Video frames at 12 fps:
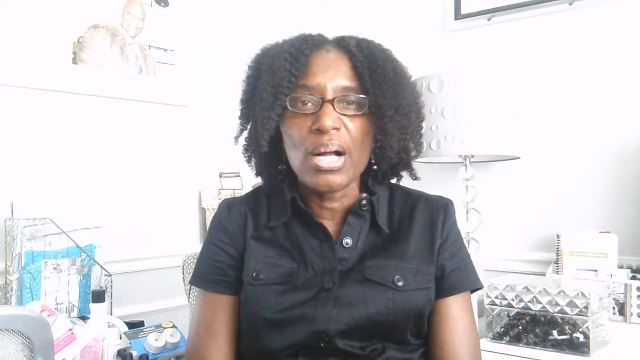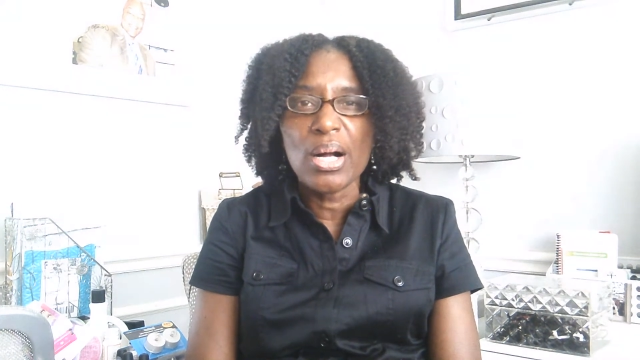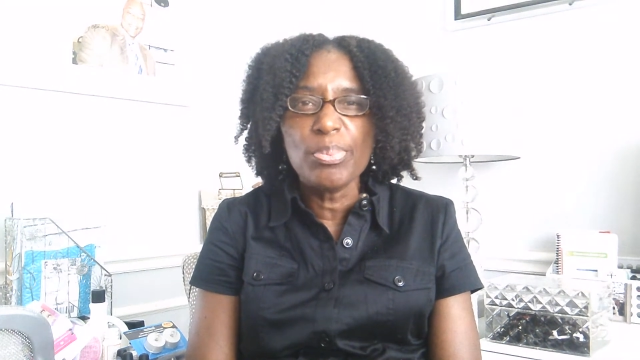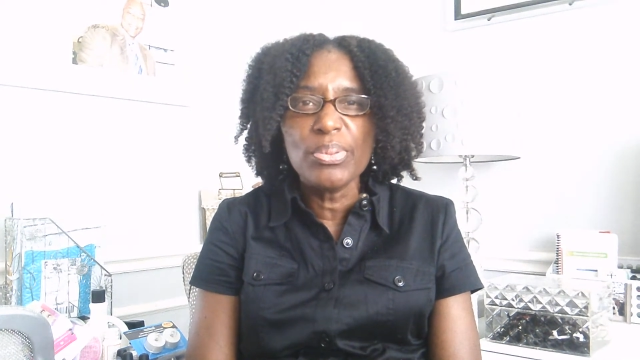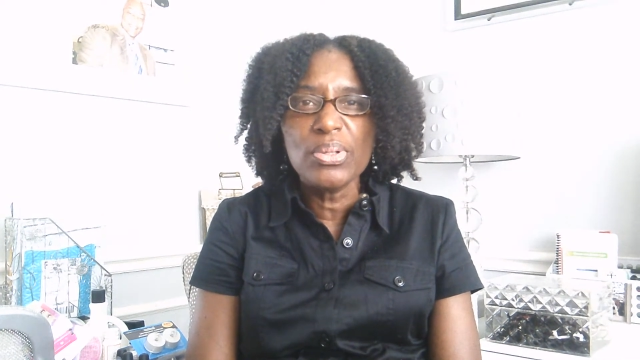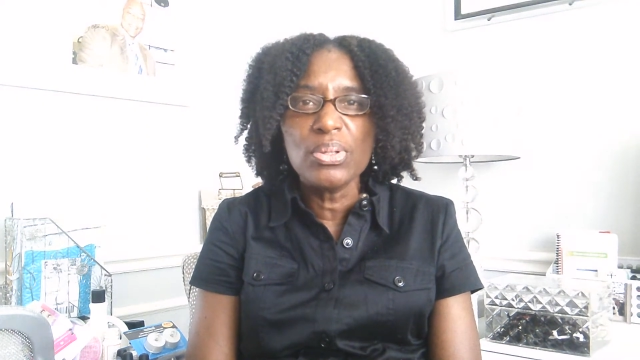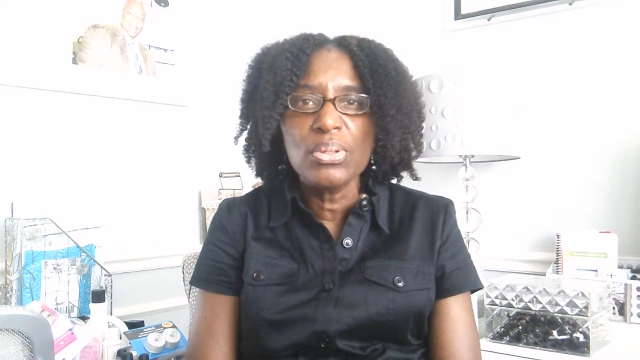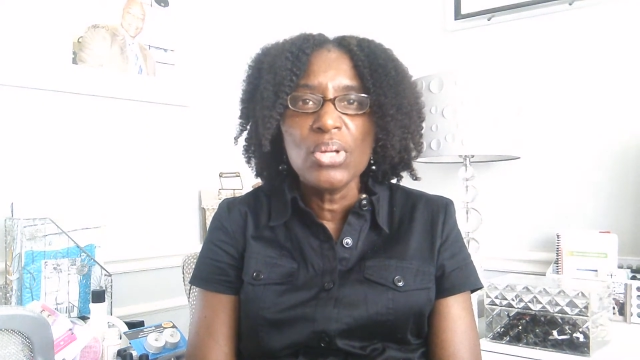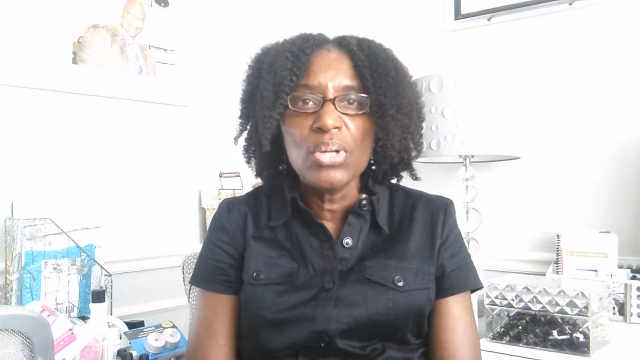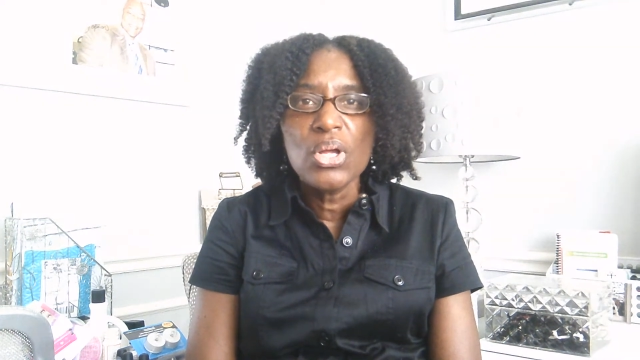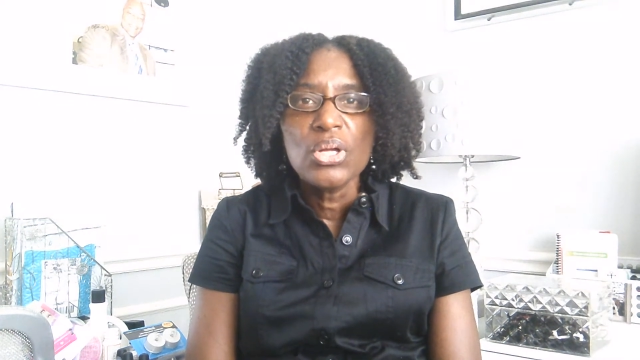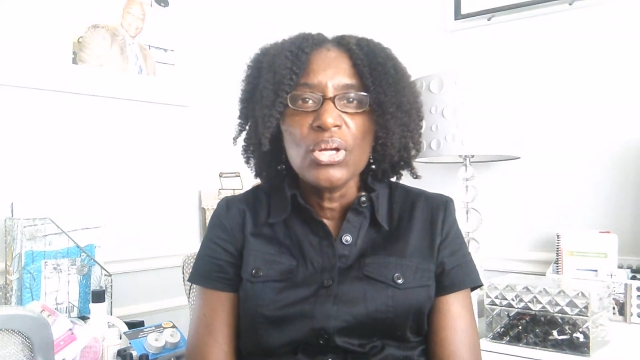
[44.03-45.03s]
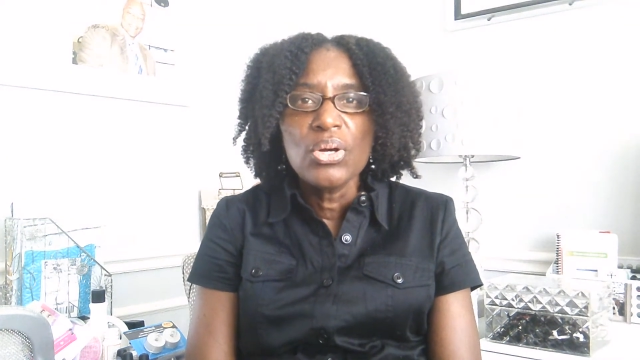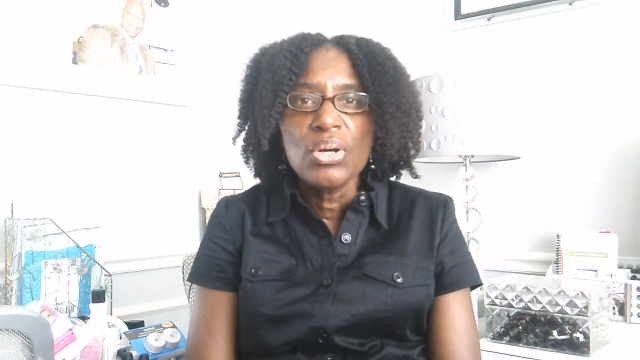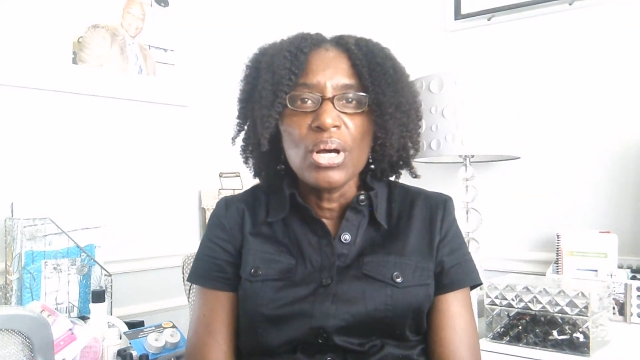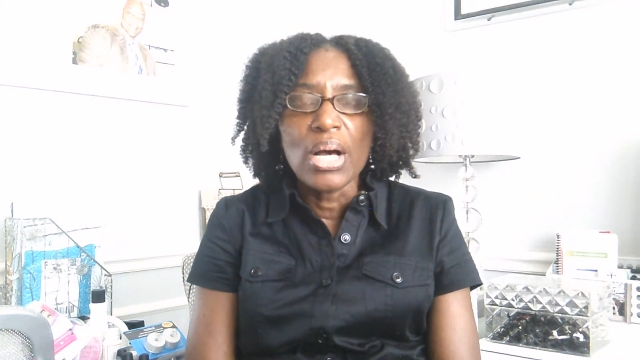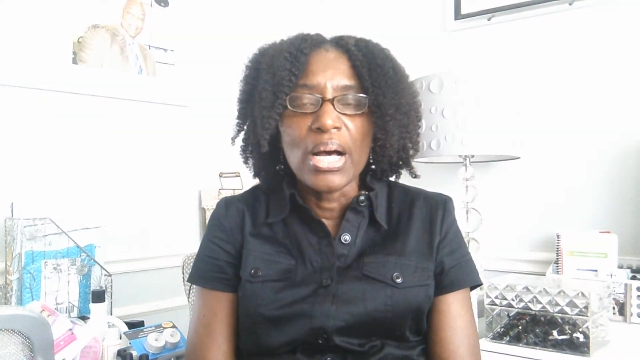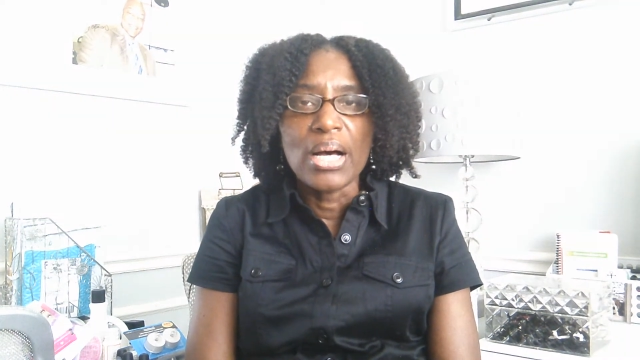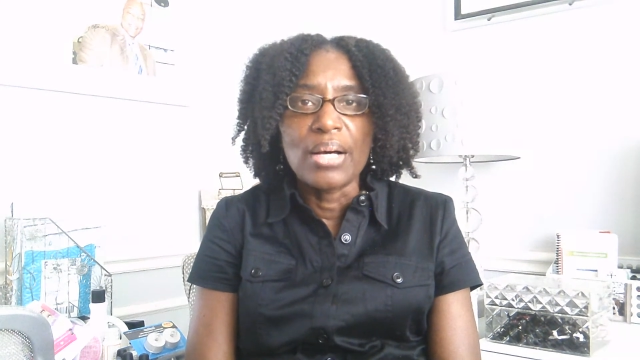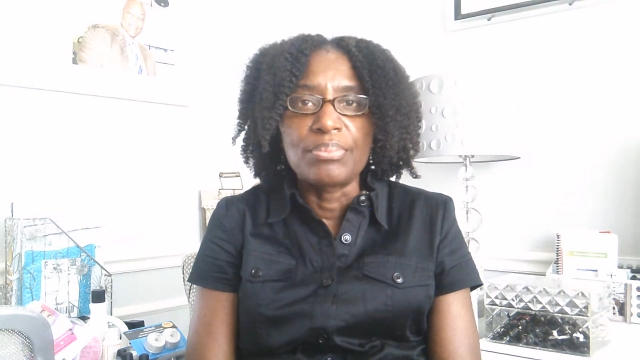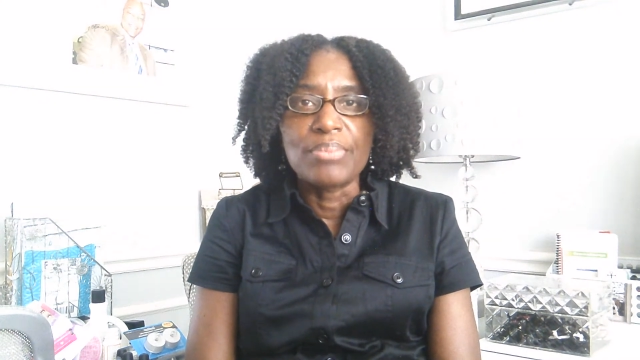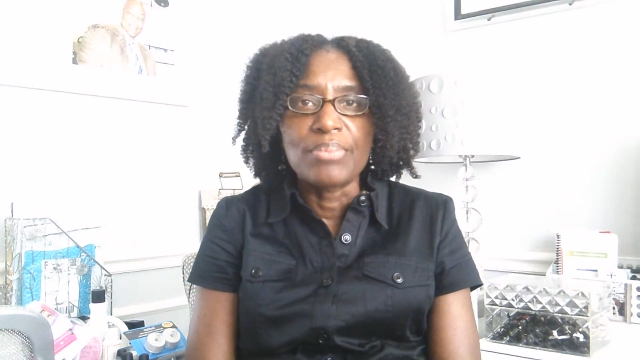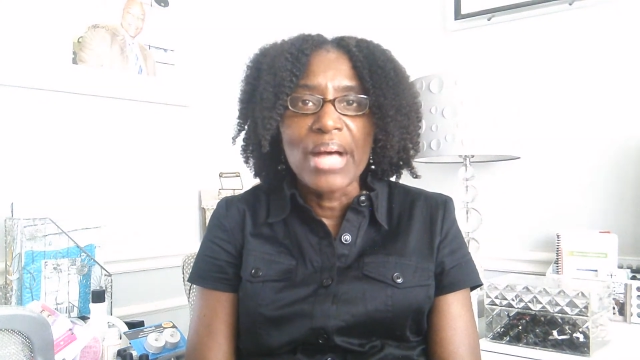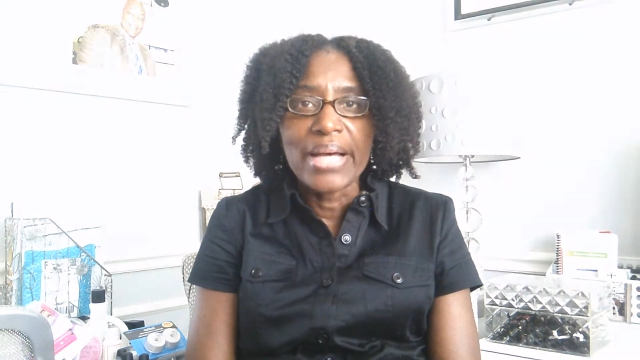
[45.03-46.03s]
couple
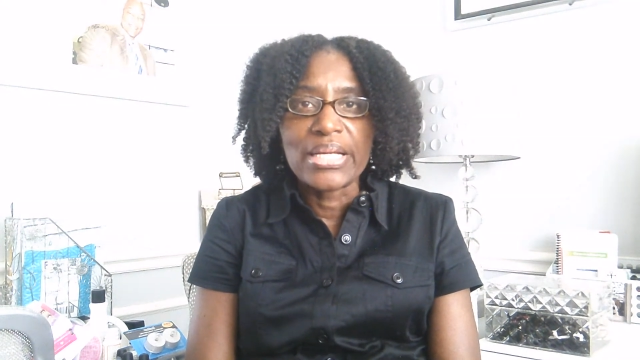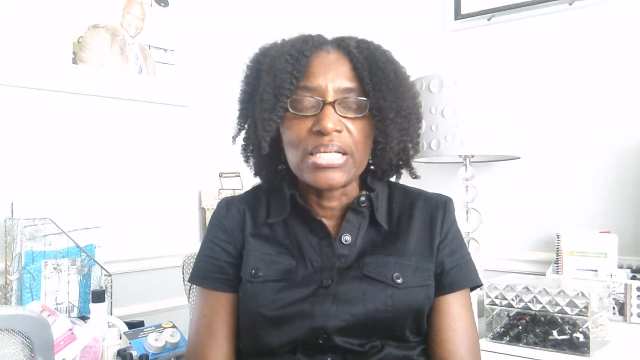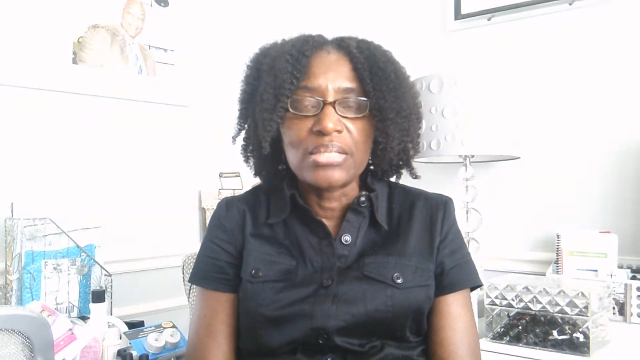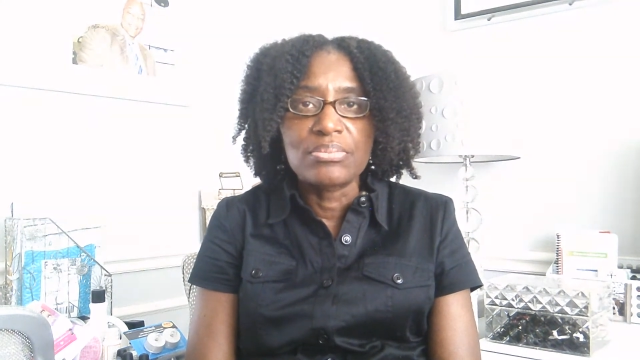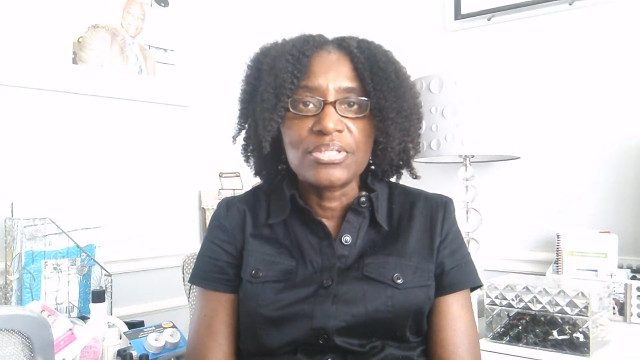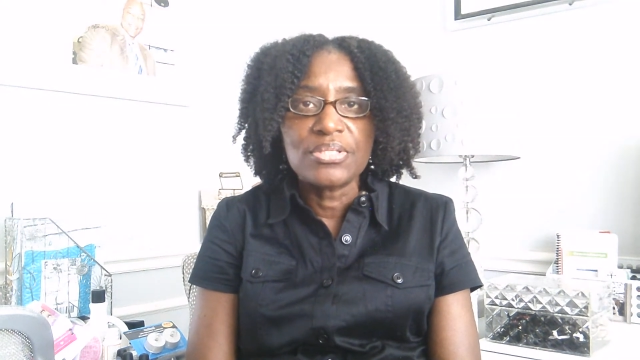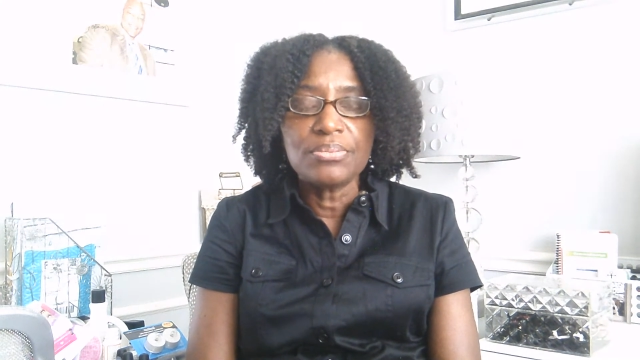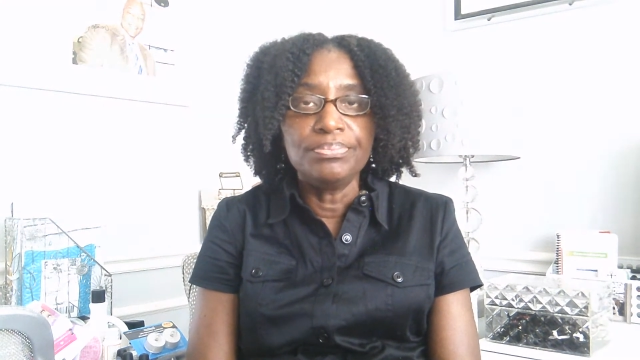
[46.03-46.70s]
items